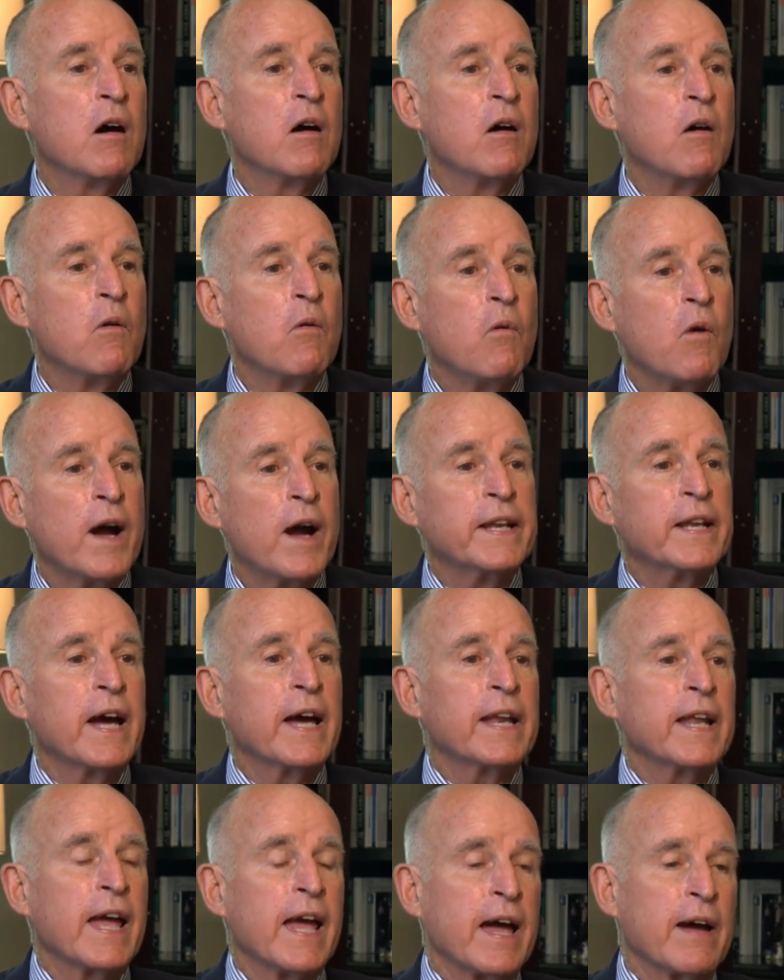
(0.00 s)
During this
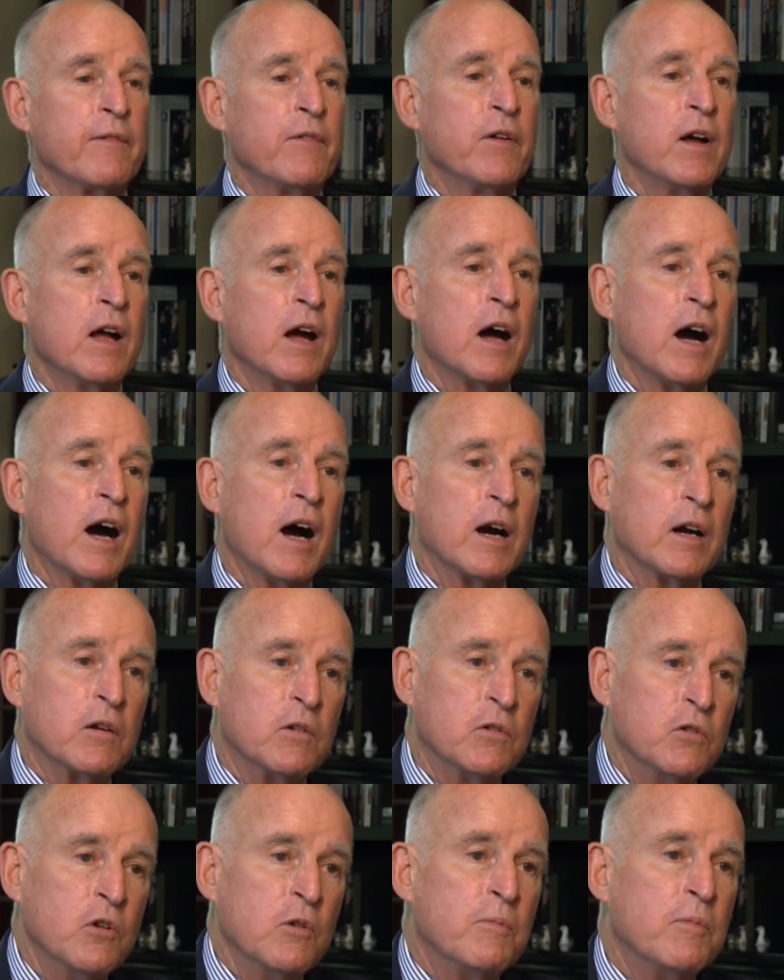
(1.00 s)

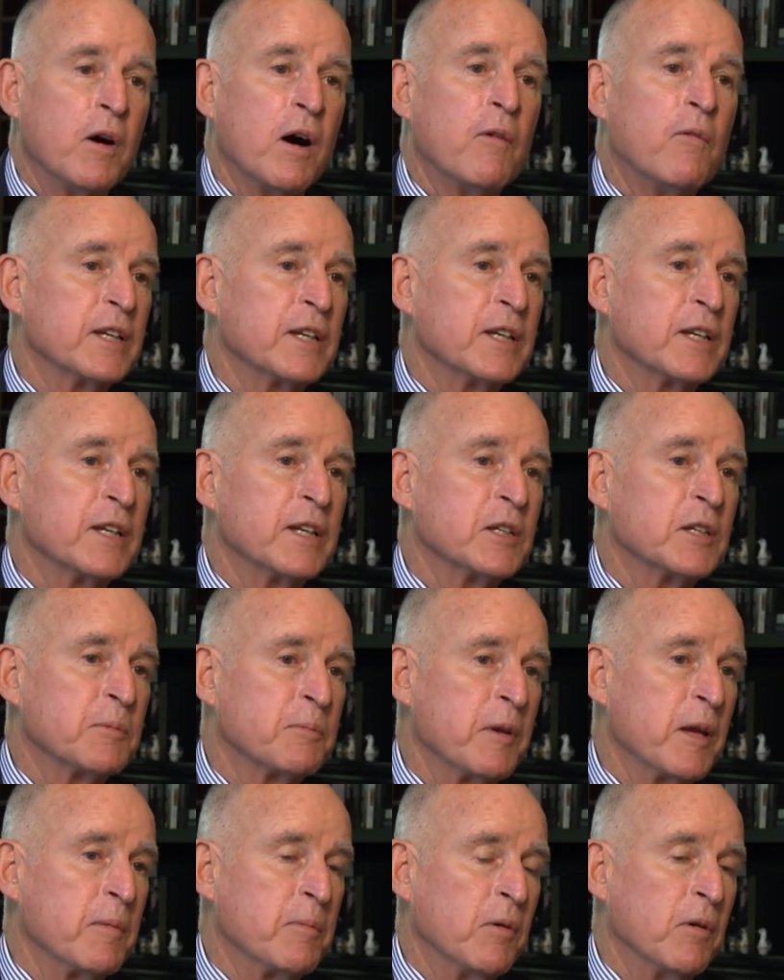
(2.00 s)
120-day period, the
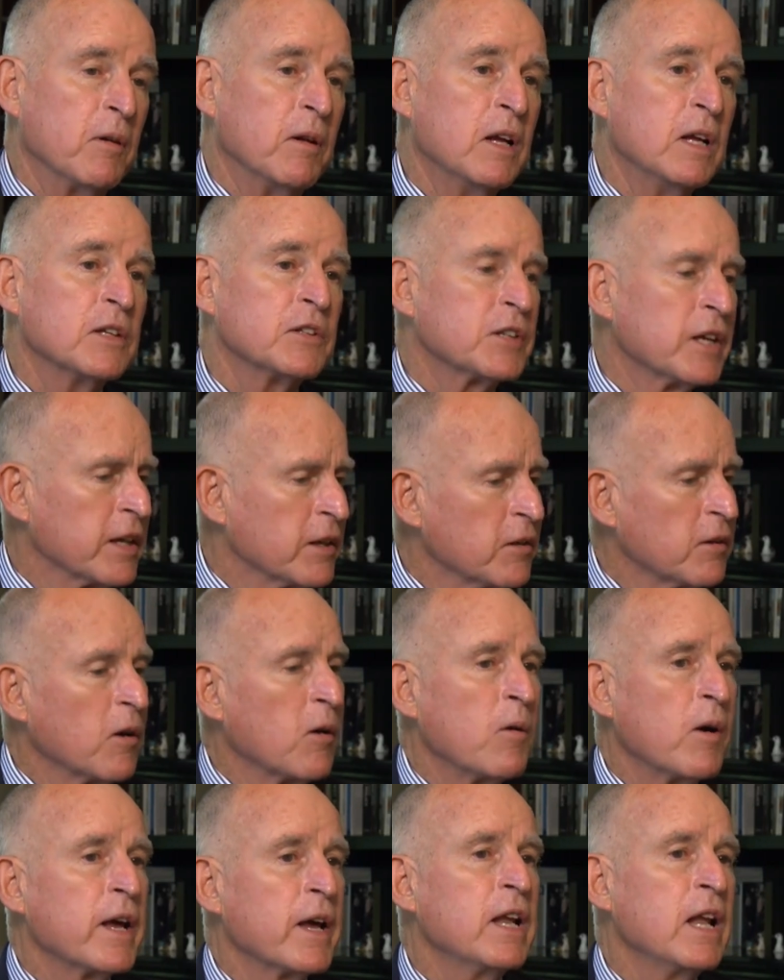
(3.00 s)
decision undergoes
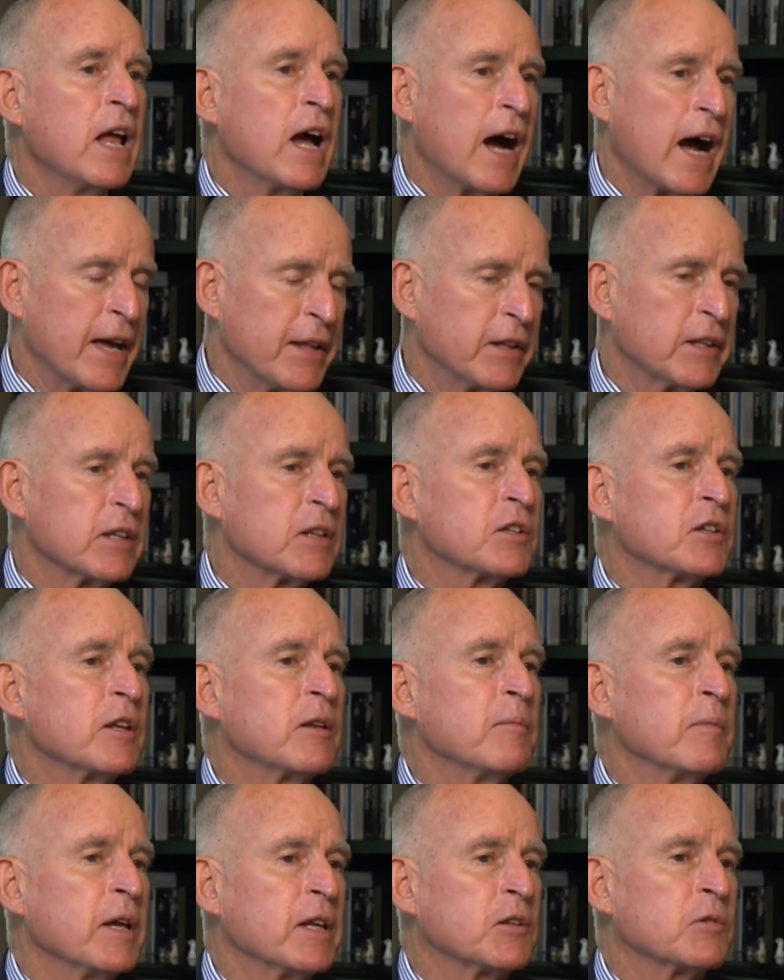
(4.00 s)
review by the
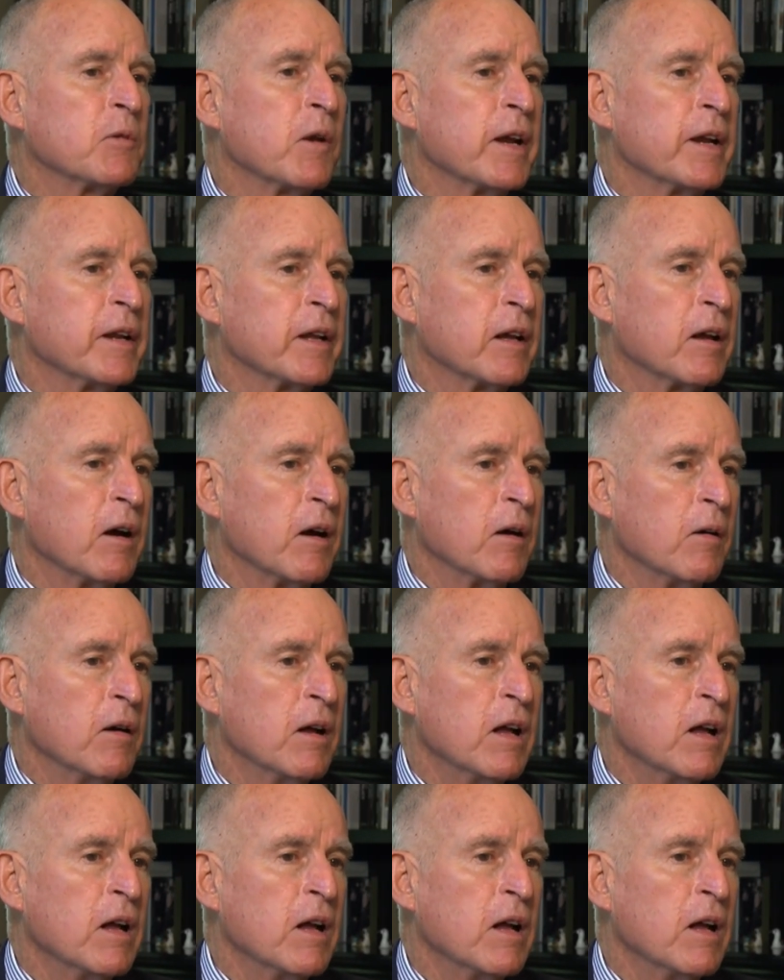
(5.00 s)
board's legal office.